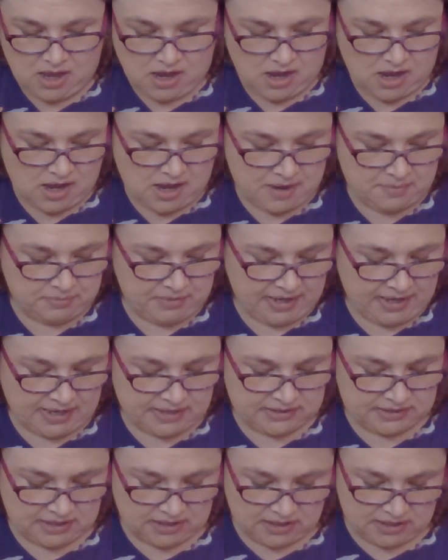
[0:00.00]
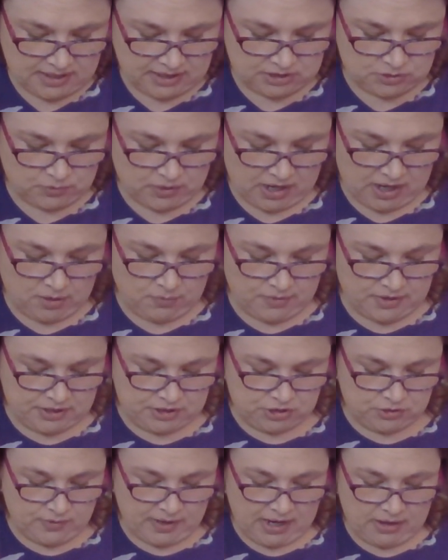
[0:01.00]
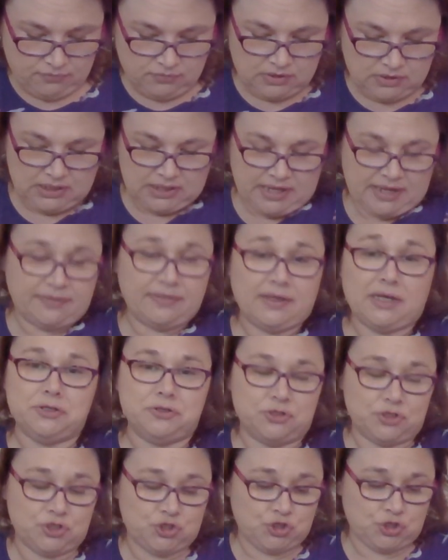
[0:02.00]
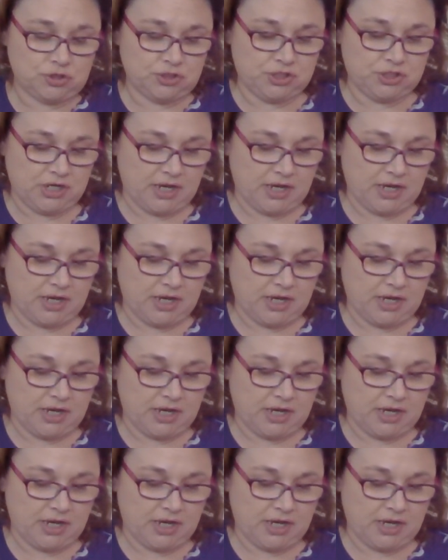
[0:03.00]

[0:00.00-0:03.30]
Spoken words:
Like I said, the next one I want to do, I really like that little church.